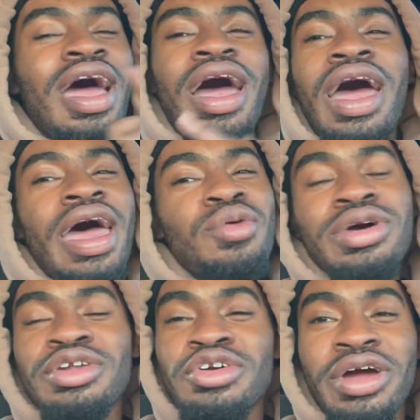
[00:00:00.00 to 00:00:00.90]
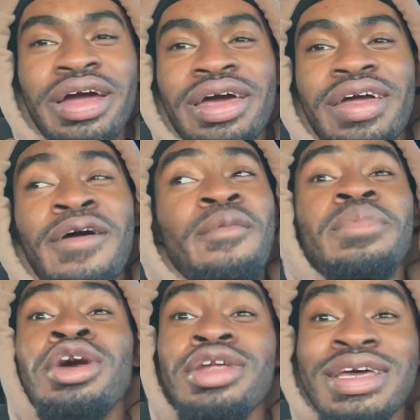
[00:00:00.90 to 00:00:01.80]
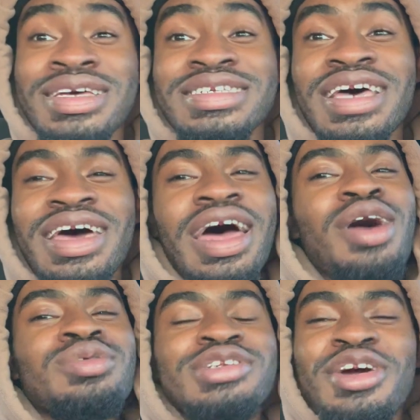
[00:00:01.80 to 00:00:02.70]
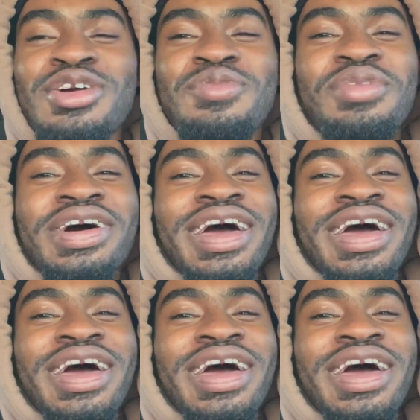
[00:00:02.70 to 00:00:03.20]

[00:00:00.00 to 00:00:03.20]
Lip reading: I wasn't crying, but on the inside, I was hurt, boy.